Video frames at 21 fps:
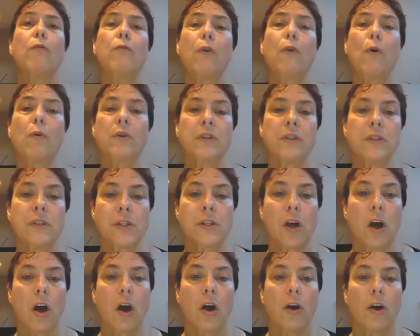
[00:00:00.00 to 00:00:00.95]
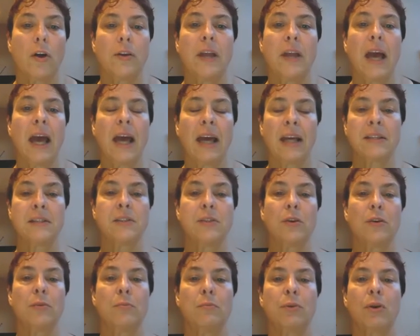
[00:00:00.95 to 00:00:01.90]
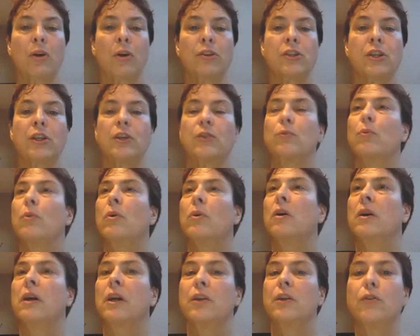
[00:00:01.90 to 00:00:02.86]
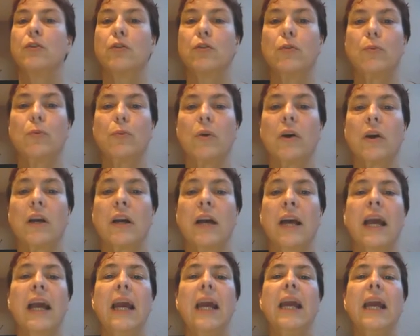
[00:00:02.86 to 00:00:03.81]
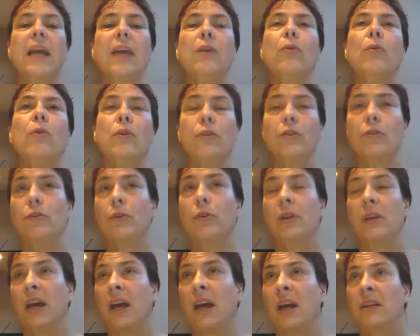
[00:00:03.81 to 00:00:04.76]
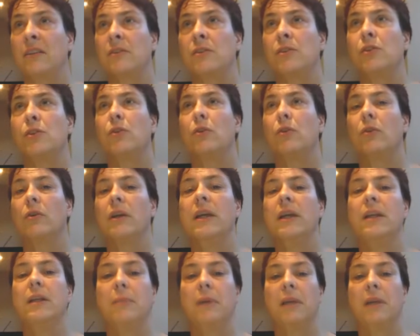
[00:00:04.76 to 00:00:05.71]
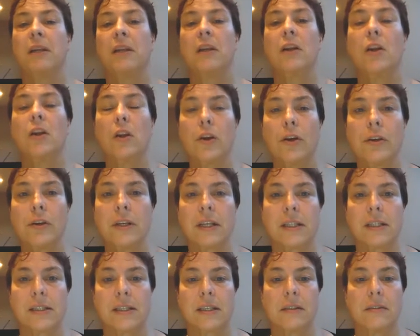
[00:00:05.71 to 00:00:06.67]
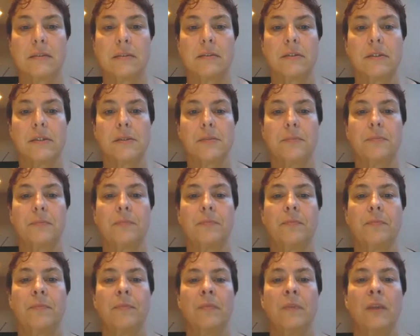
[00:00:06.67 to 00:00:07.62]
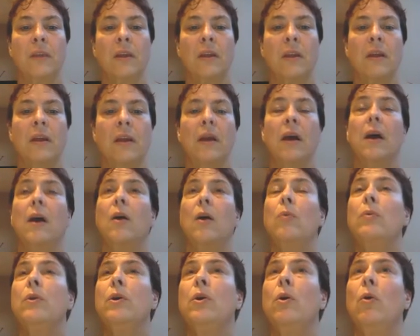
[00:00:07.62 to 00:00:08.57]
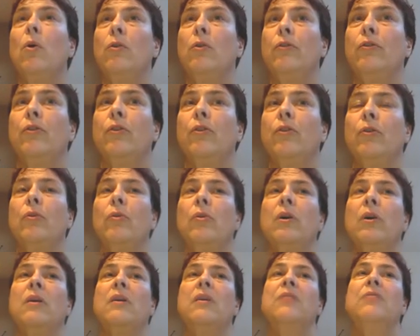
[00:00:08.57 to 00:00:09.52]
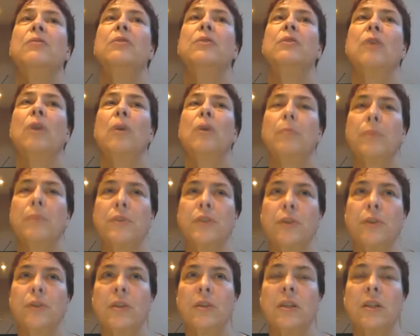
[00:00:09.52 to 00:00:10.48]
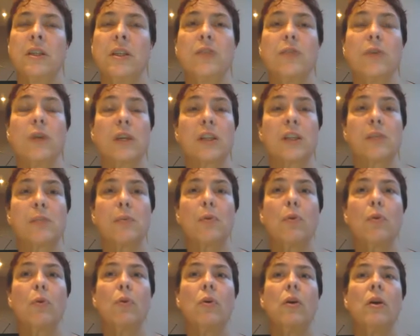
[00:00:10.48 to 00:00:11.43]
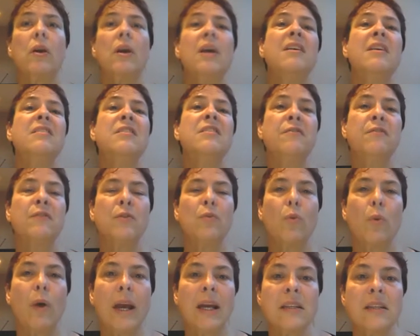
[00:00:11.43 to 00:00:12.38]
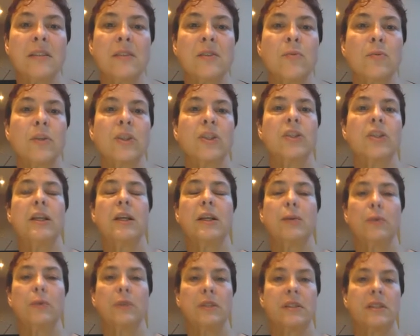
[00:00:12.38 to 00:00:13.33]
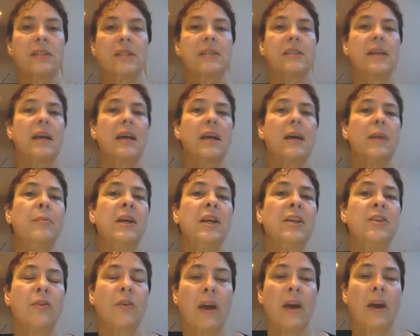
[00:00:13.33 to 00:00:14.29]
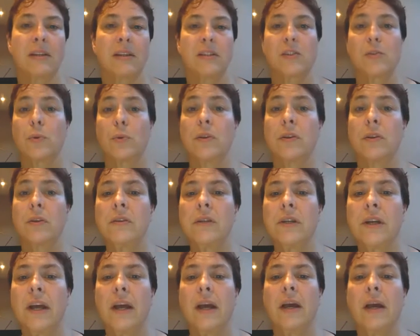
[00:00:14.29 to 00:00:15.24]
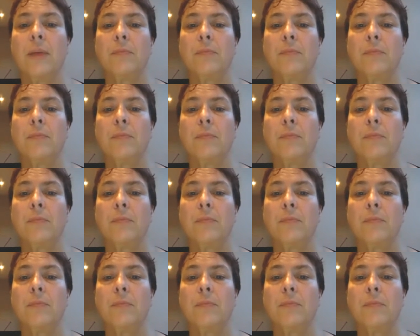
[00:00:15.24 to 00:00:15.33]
focus on hands-on project work and group work in order to enhance your independent learning skills. We also give you an opportunity to explore different ways in which linguistics interacts with other